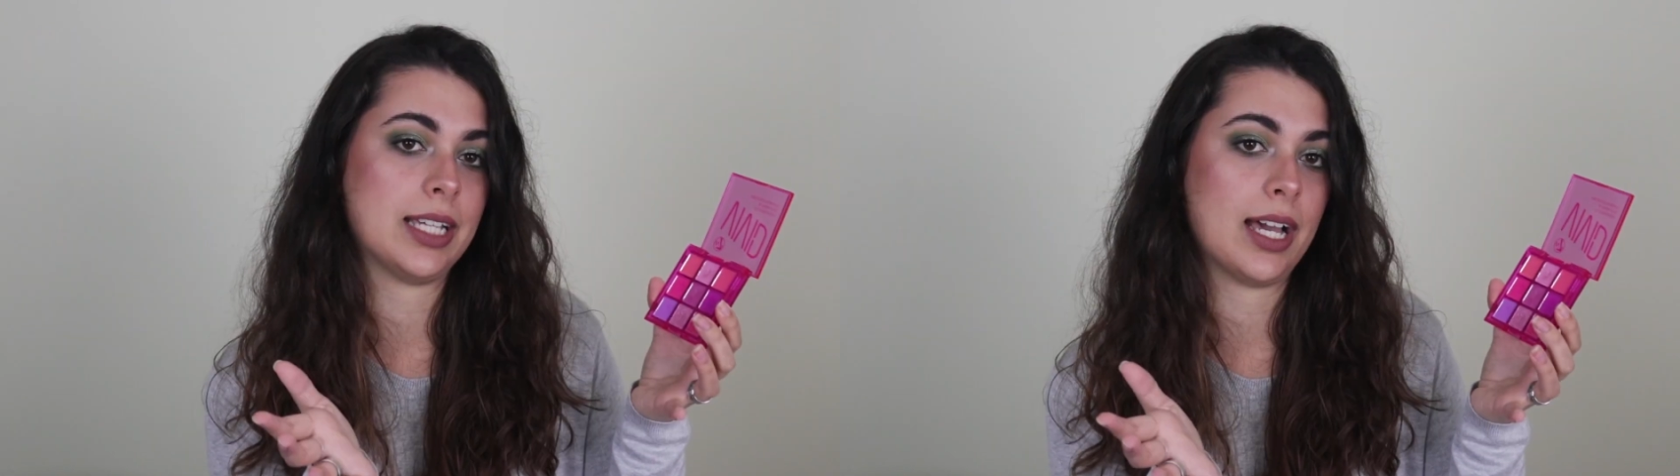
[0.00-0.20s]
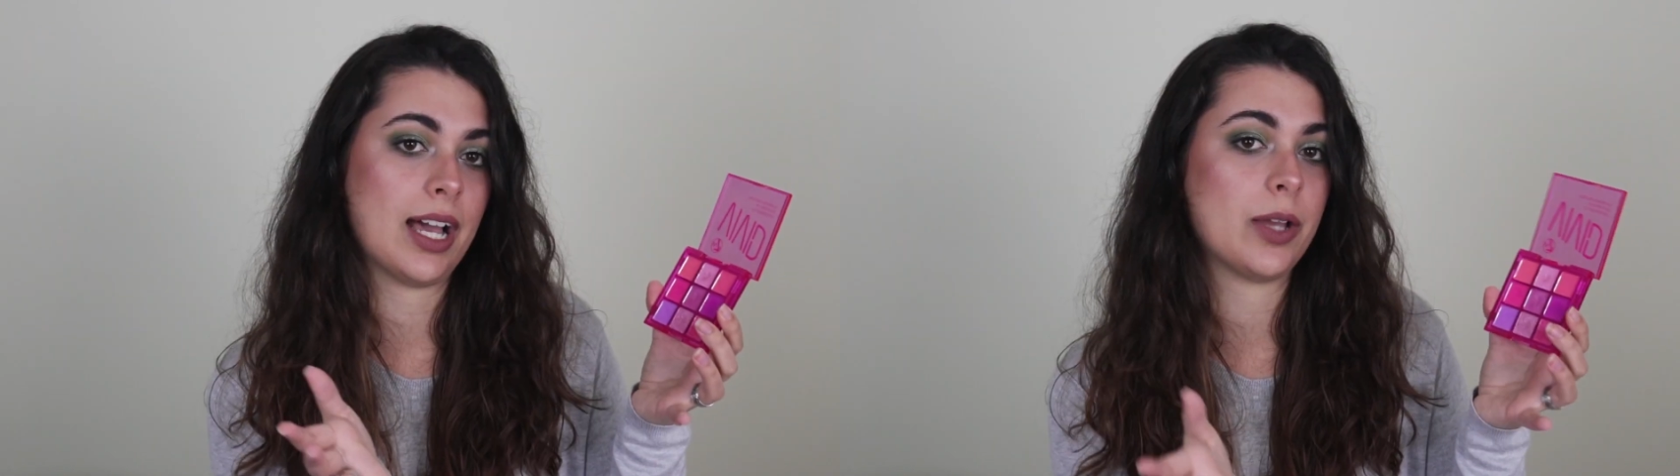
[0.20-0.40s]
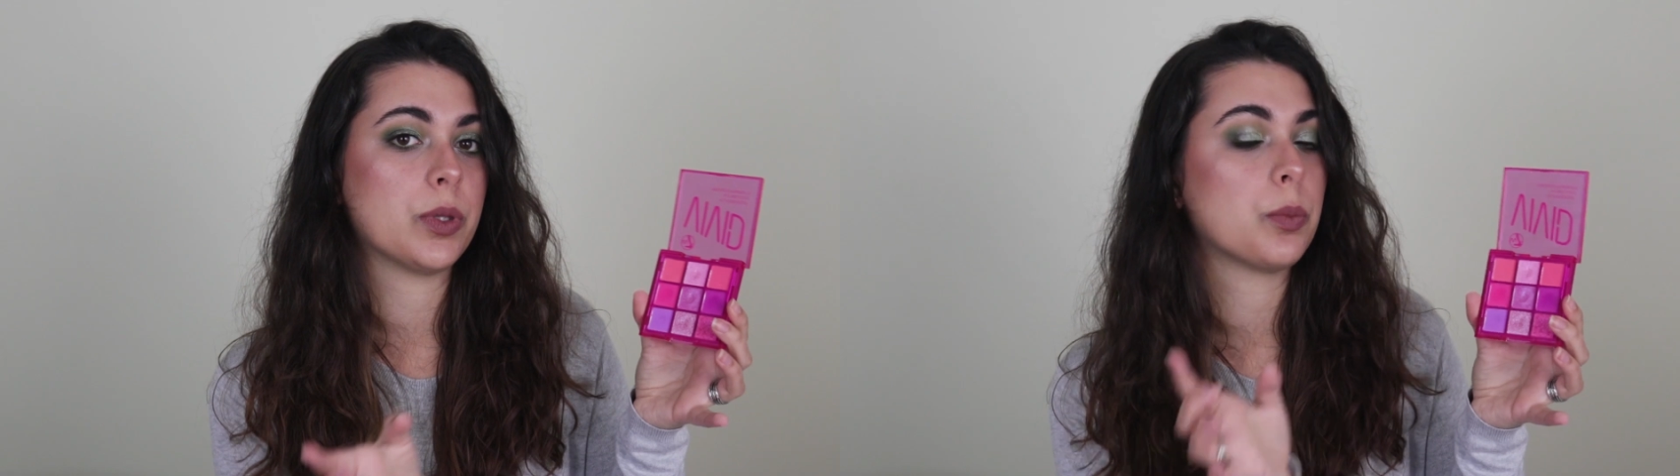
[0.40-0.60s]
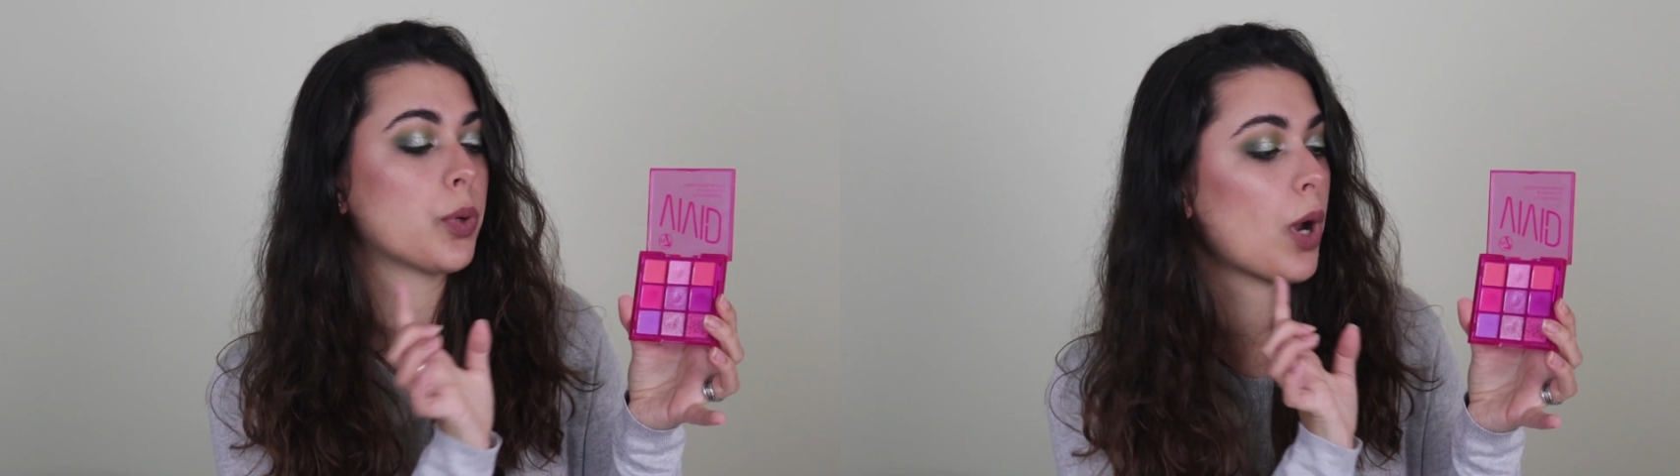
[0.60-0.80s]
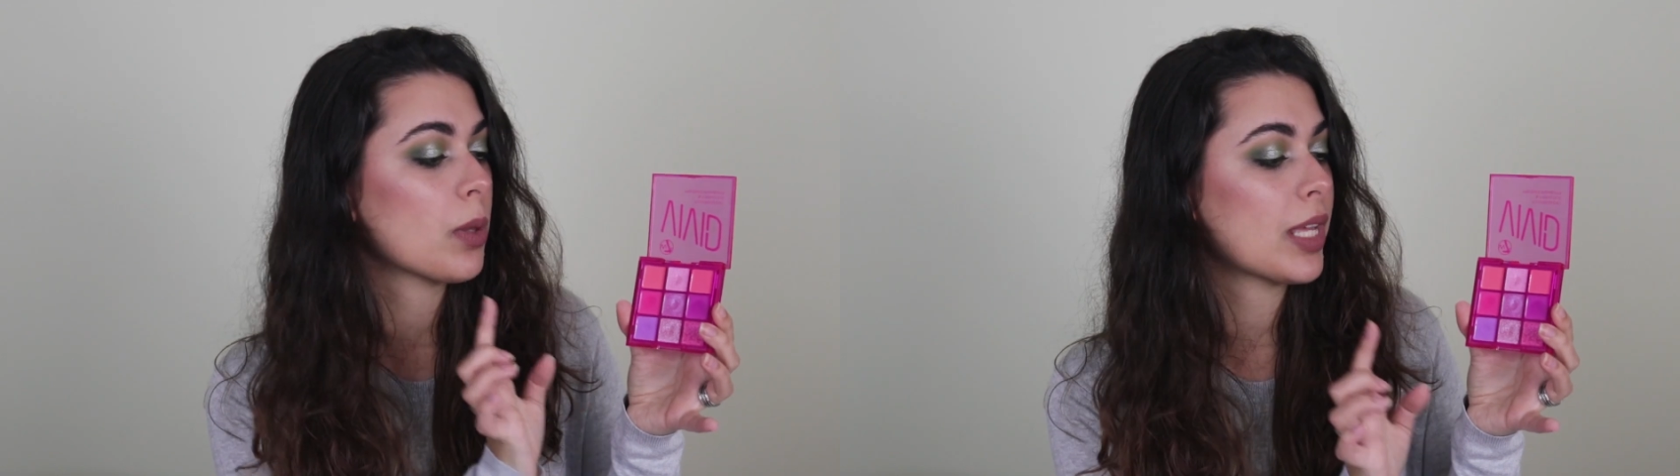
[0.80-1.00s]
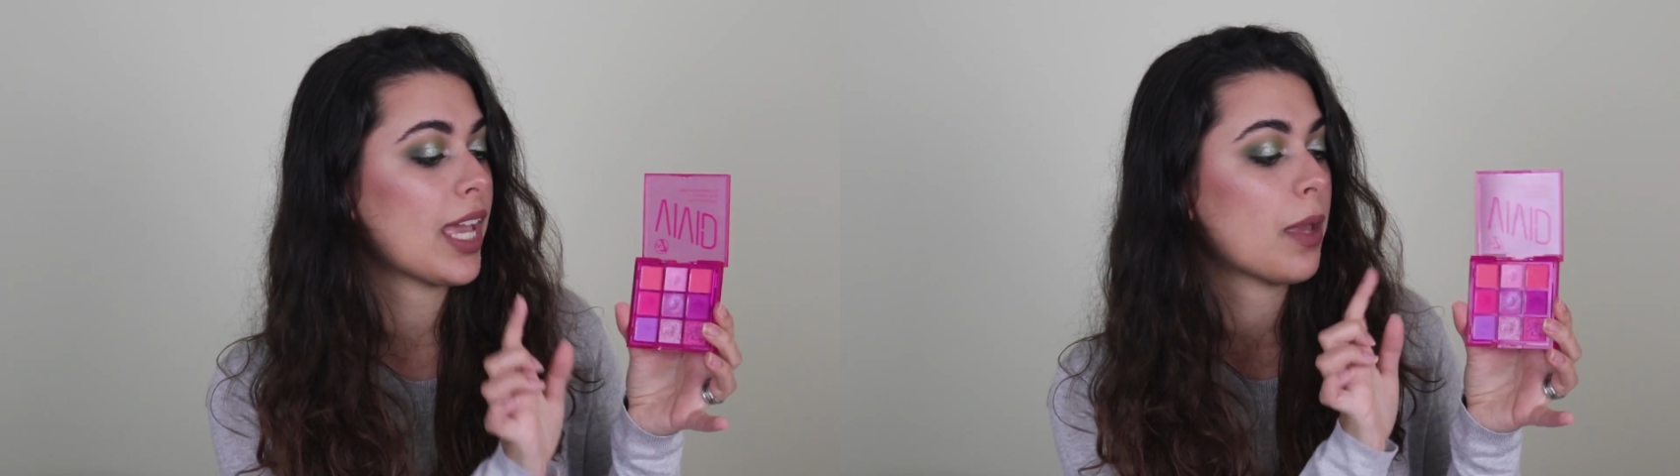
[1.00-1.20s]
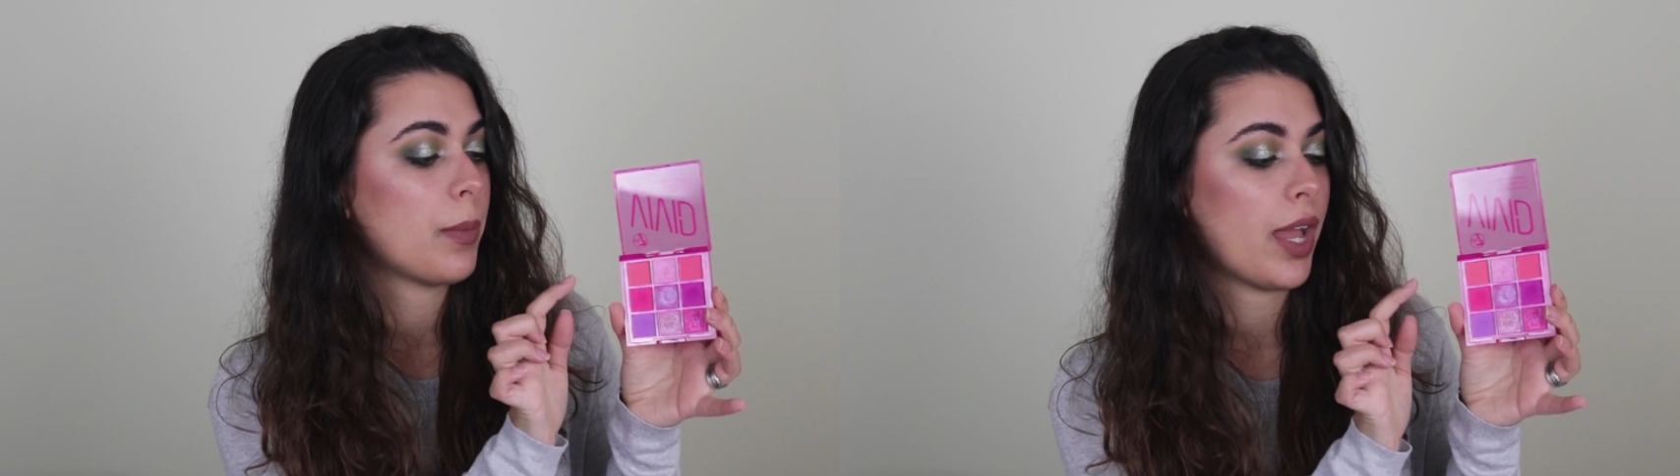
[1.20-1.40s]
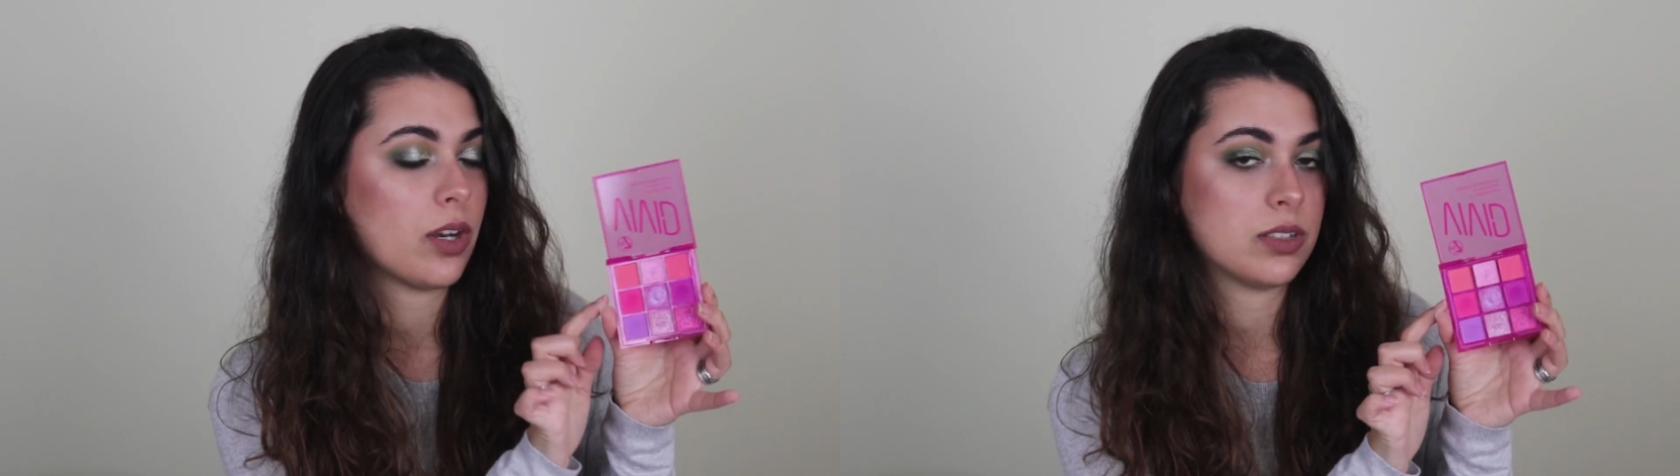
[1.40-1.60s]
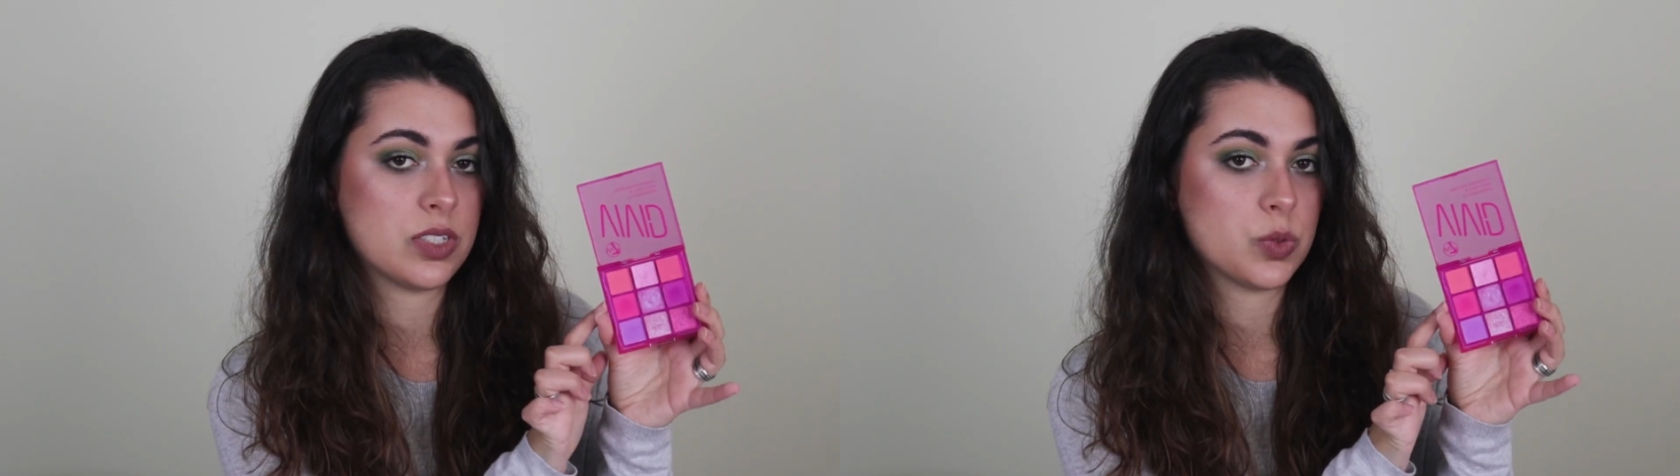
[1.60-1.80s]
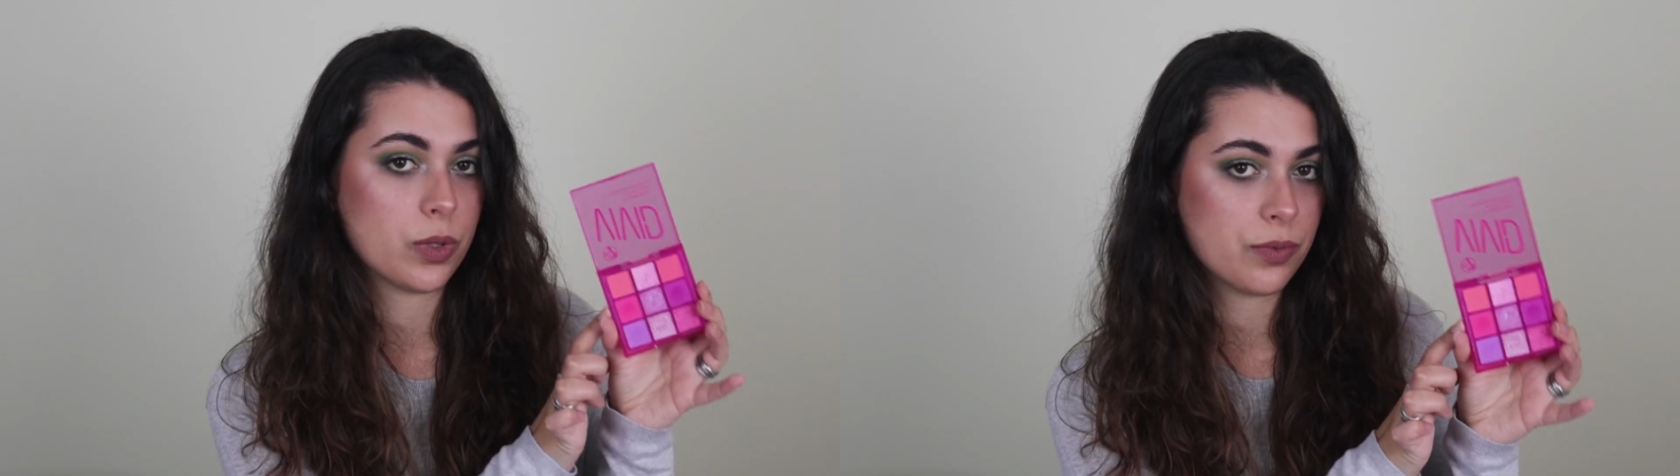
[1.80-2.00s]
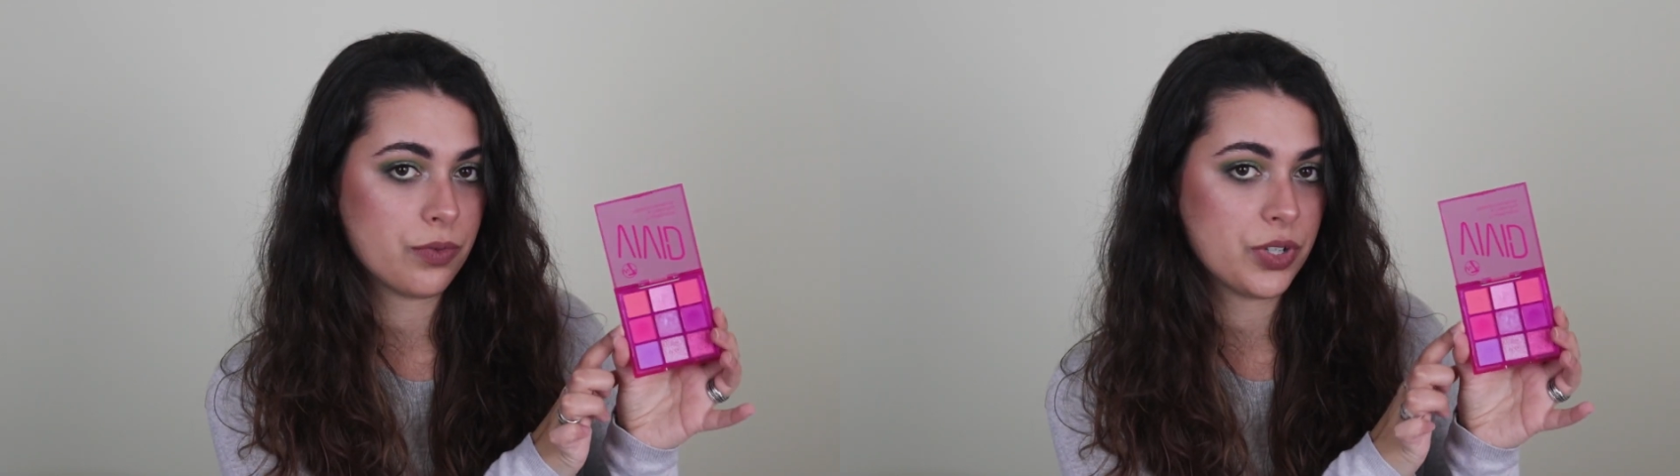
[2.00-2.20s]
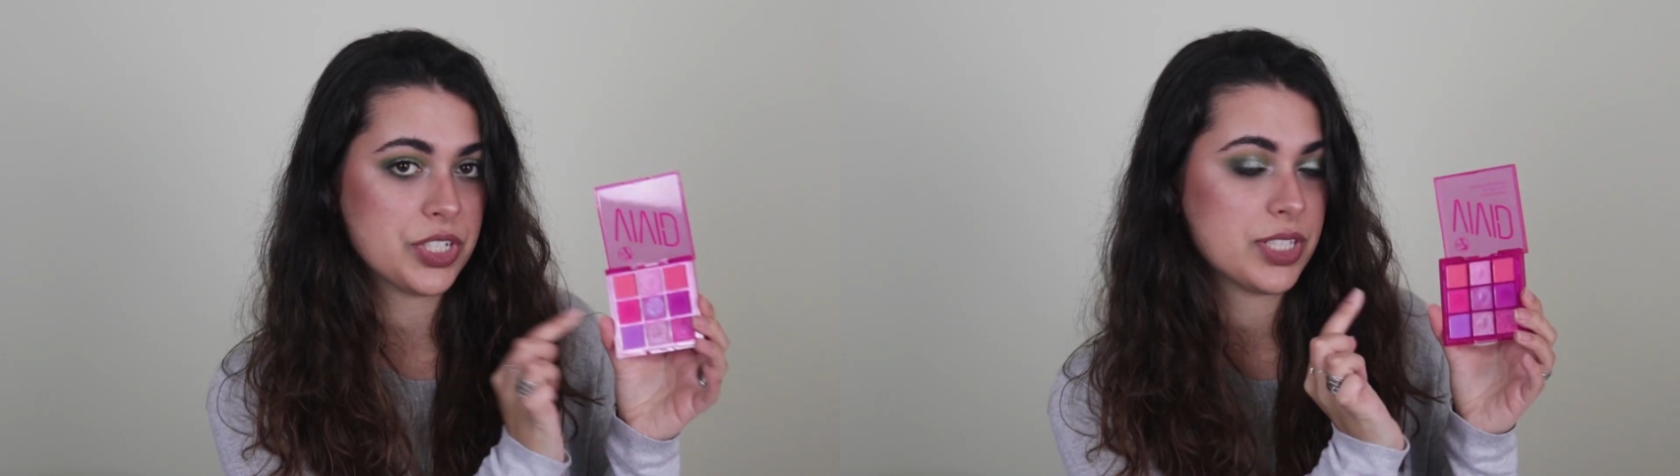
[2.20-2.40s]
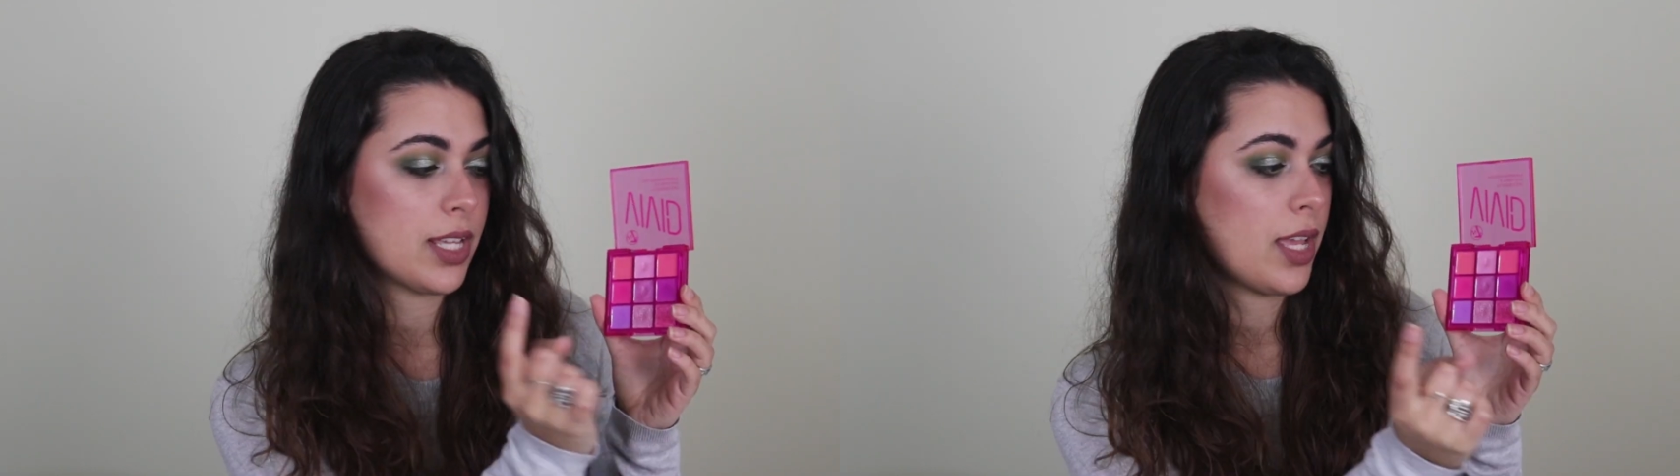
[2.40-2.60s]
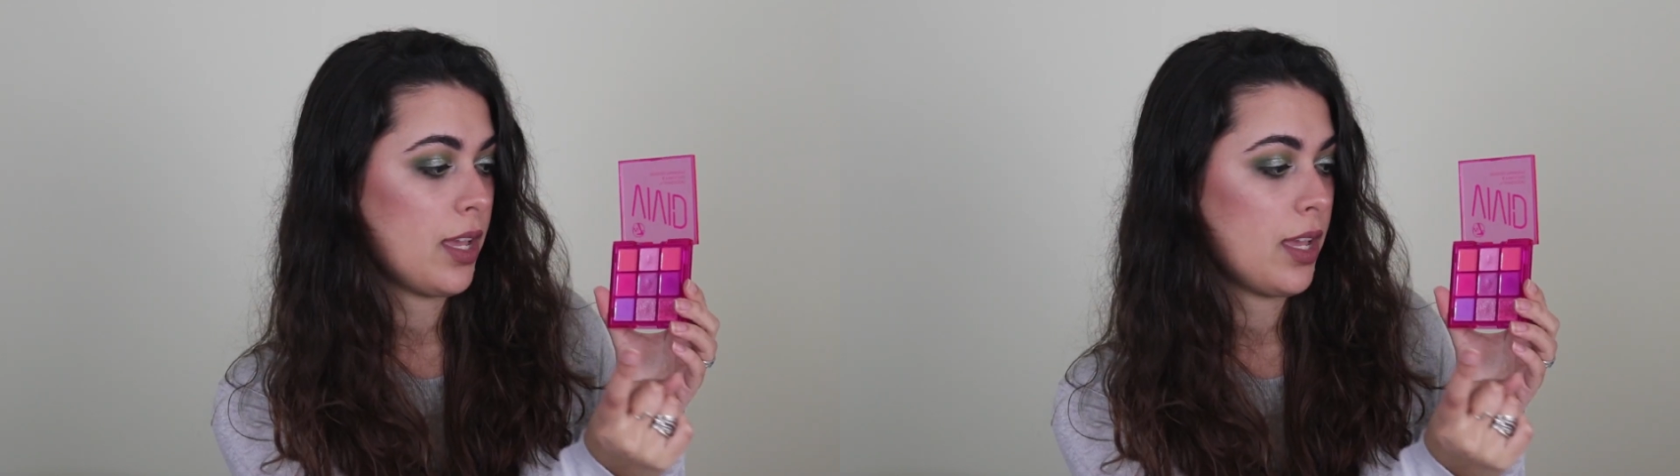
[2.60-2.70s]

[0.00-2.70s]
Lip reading: yeah, I will probably hit pen on this one first